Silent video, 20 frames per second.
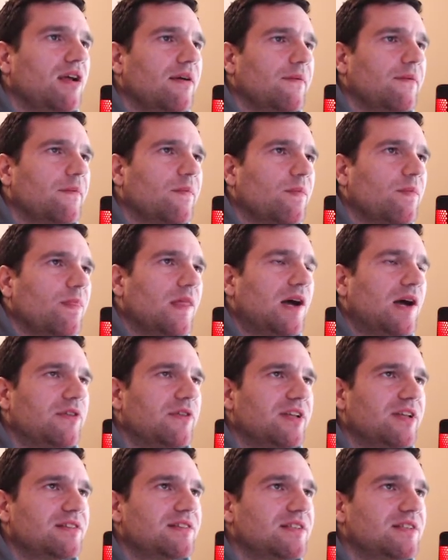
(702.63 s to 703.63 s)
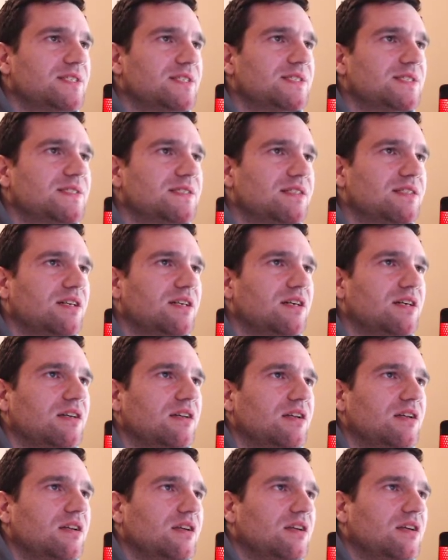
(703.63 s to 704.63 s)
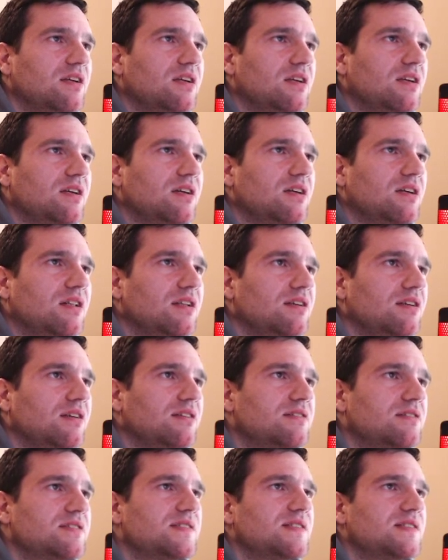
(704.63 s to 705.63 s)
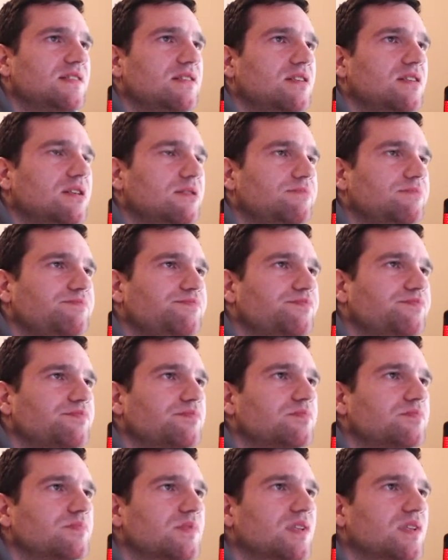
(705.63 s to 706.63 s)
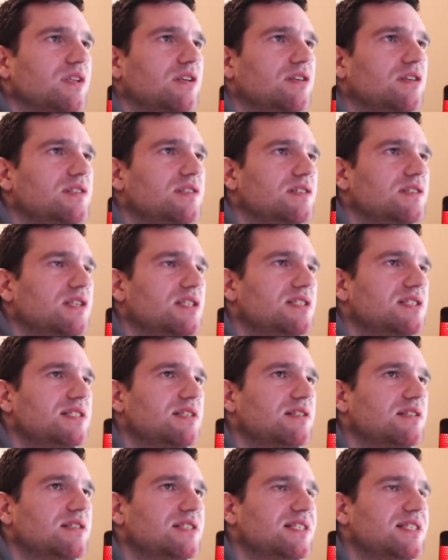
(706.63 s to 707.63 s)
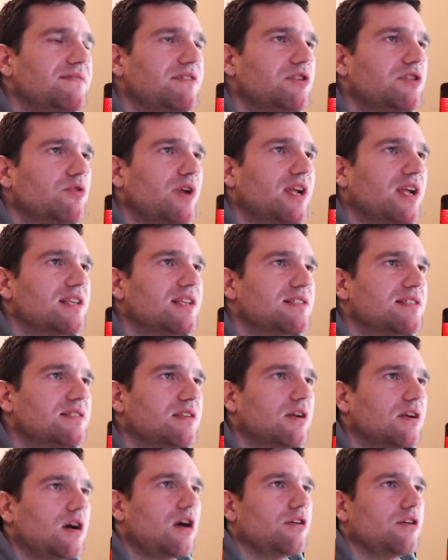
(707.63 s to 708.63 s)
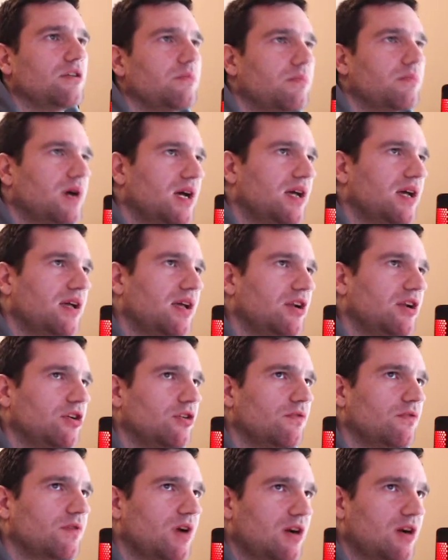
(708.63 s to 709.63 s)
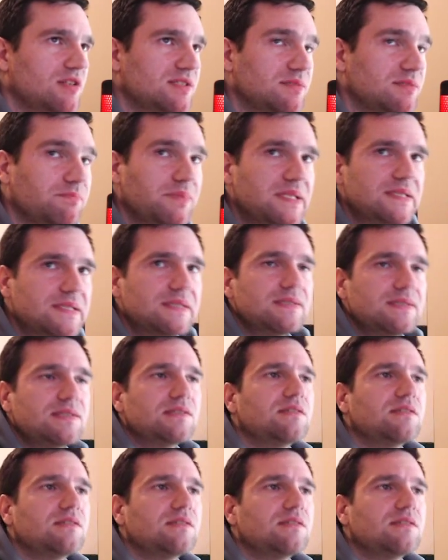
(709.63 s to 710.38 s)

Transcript: Now that is it's the 7th rank isn't guarded by any of Carlsen pieces.